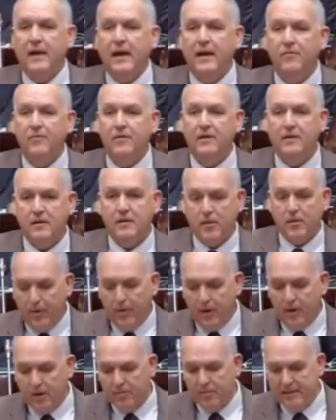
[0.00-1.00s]
having the
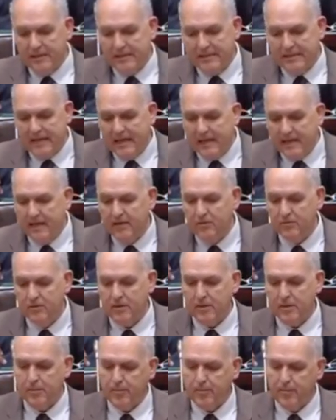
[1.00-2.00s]
department dealing with
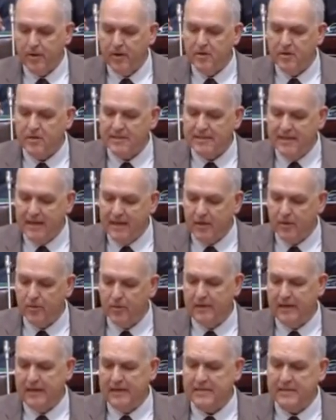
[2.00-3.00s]
the proposed
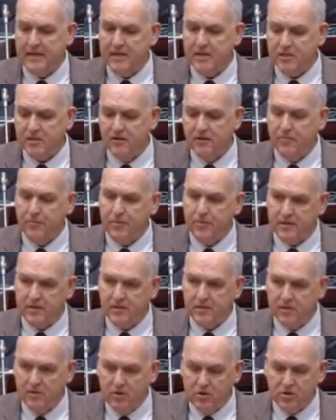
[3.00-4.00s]
decriminalization of
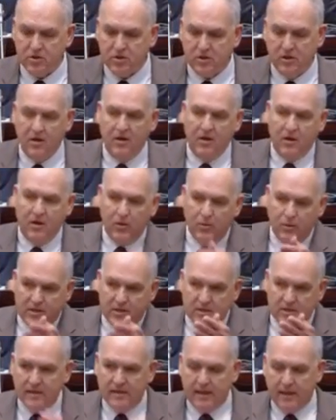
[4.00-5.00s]
prostitution,
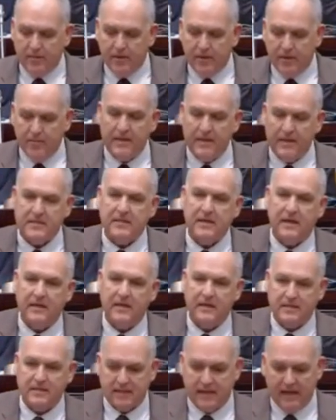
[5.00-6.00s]
which the Deputy Minister, I
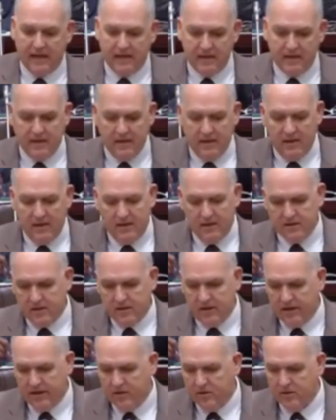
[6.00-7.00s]
understand, is
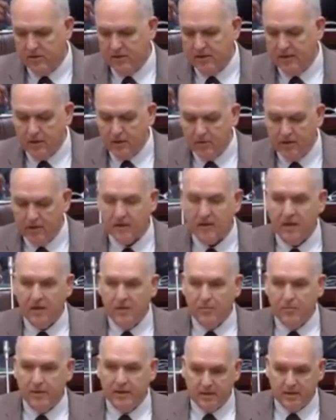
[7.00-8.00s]
going to deal with?
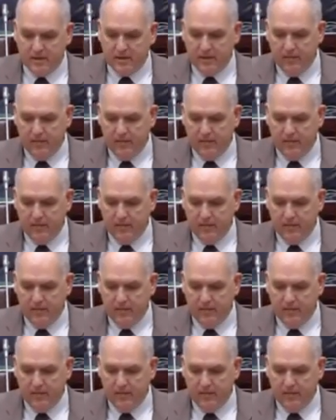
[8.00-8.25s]
But